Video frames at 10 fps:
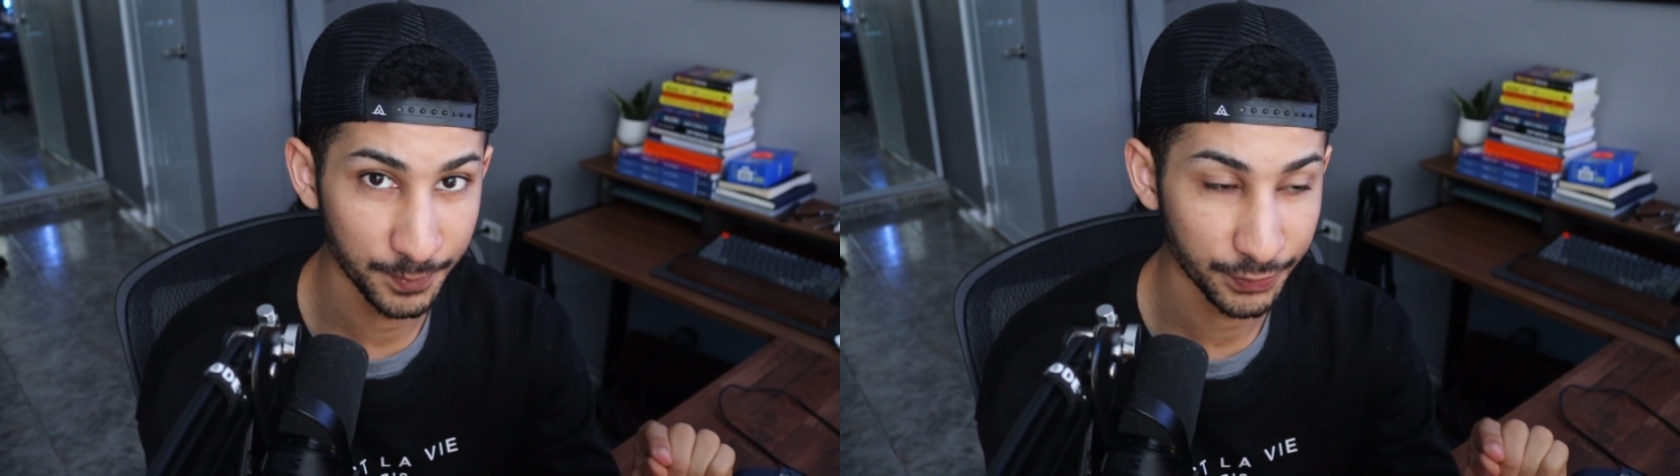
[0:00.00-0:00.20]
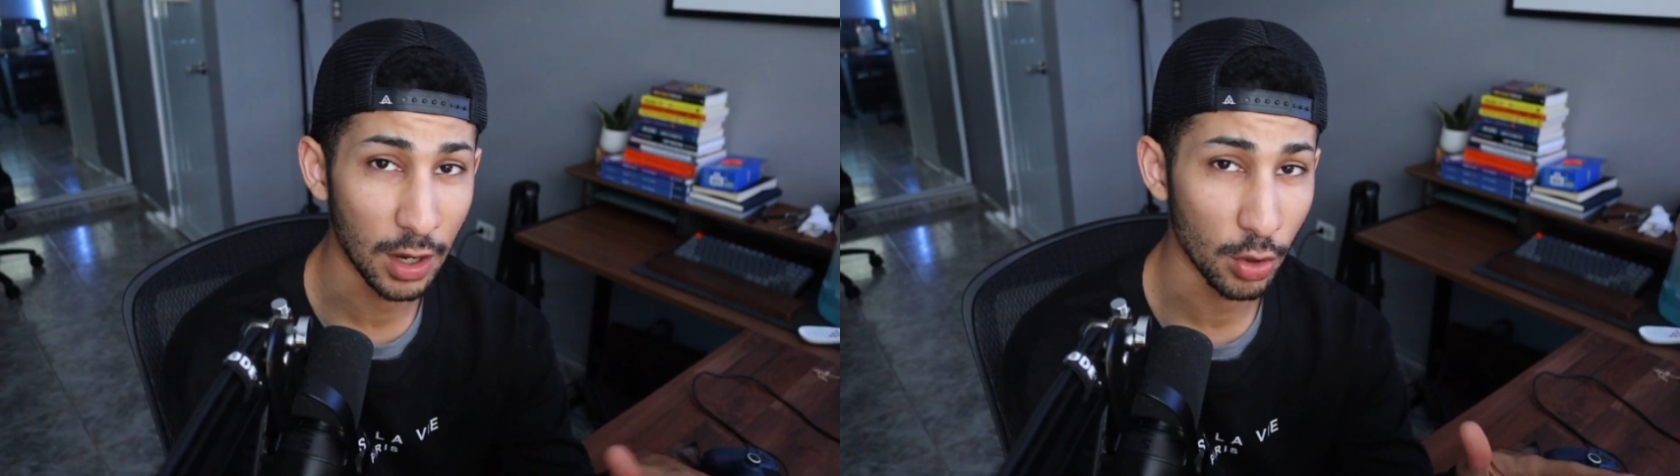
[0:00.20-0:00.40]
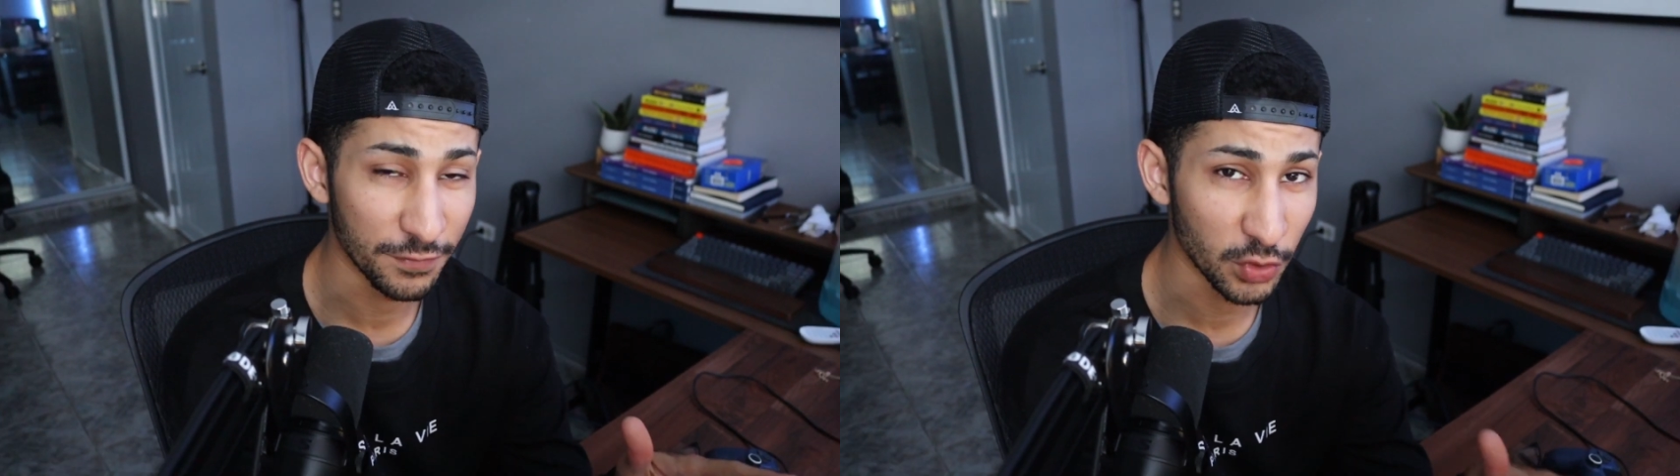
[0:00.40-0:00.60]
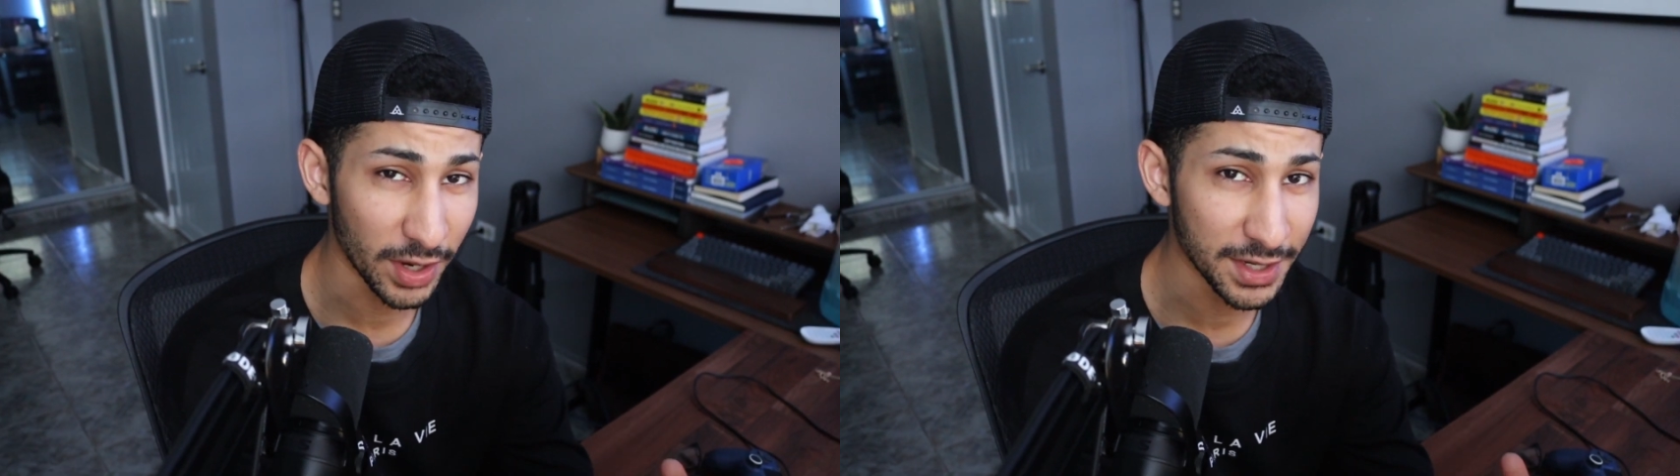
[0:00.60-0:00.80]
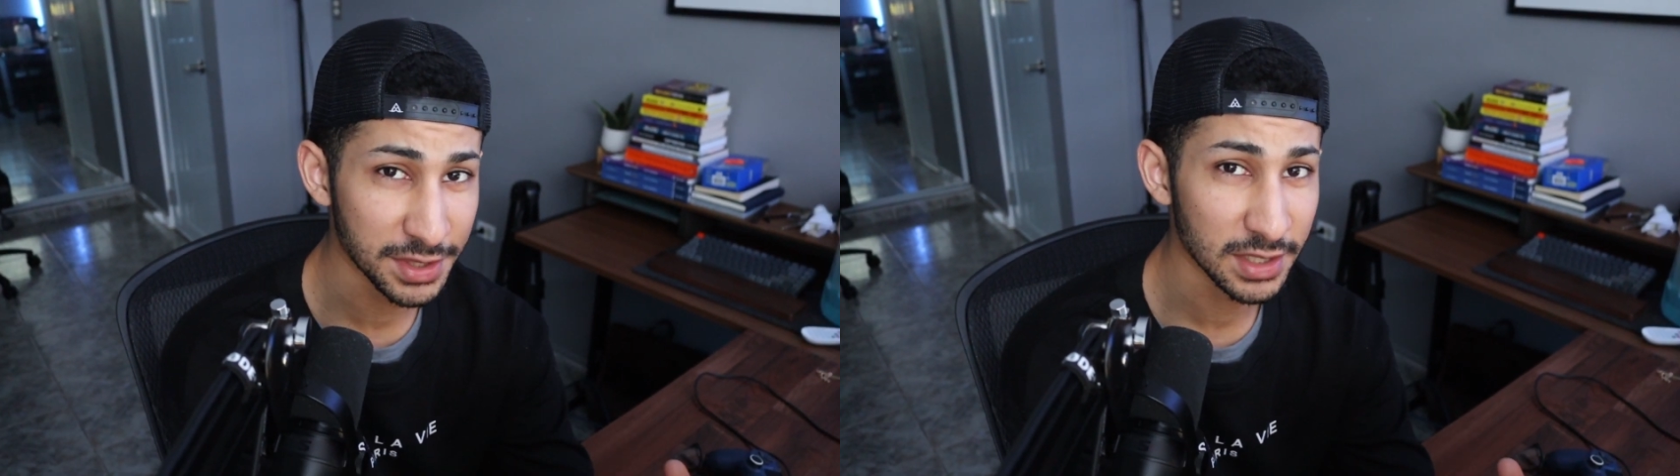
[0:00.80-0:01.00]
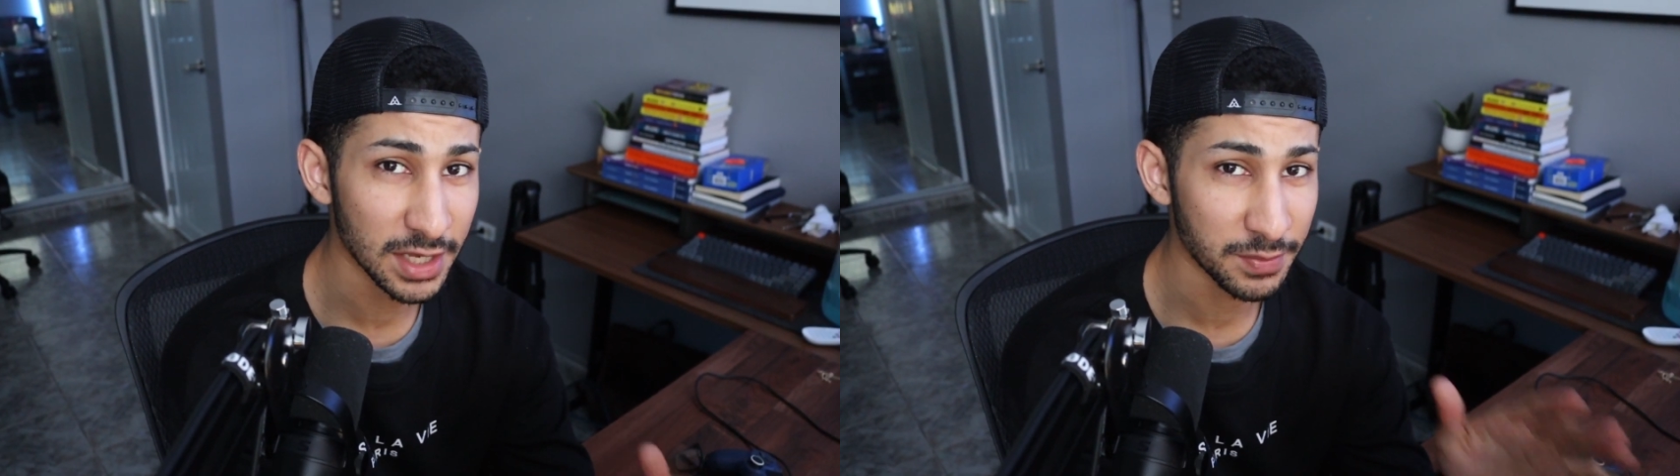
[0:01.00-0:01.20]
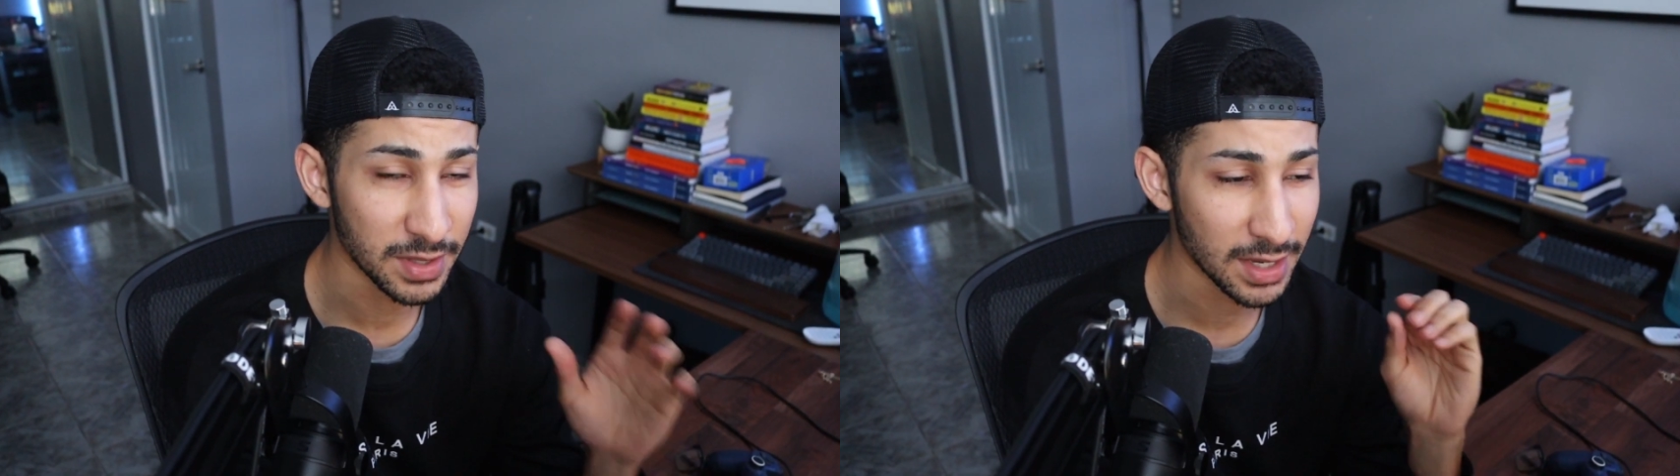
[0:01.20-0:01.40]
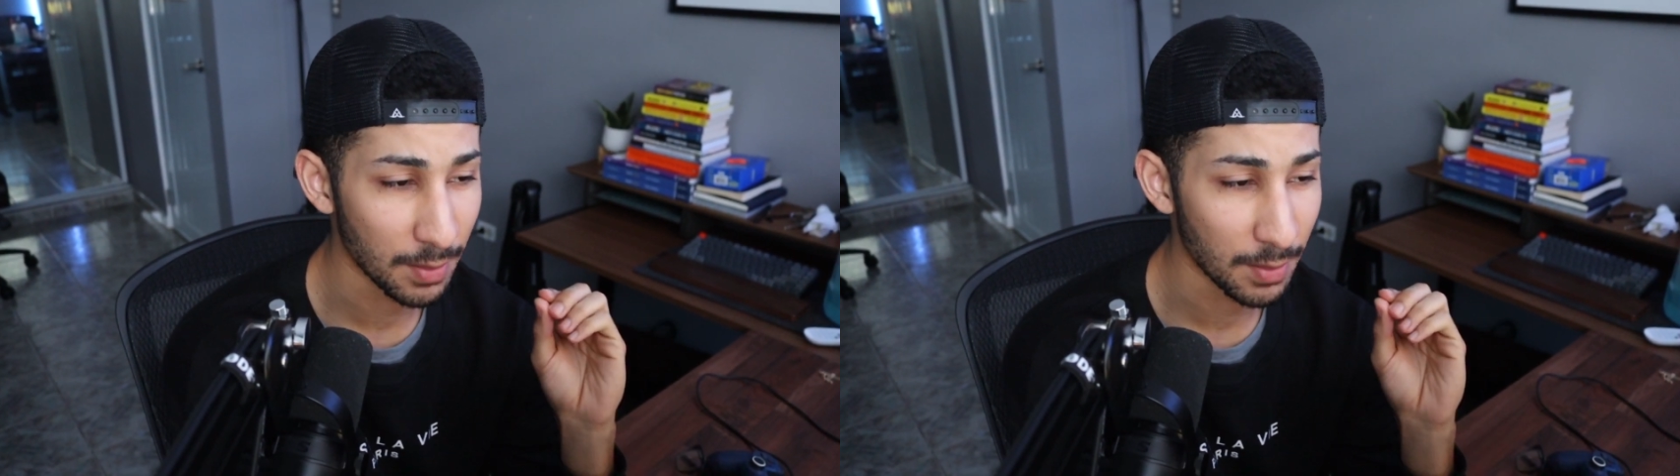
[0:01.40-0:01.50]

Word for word: Now, if you're anything like me,